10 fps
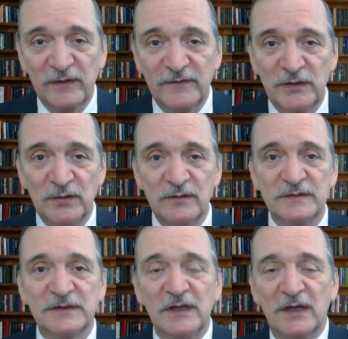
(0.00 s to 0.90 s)

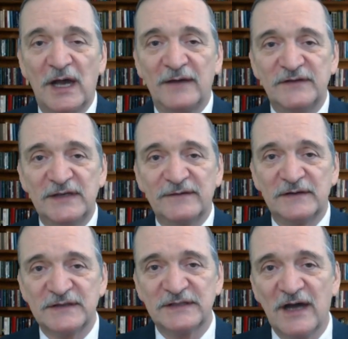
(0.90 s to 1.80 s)
reviews of
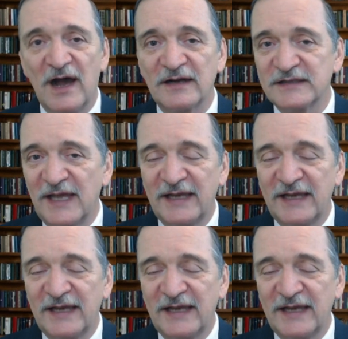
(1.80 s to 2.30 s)
different stocks.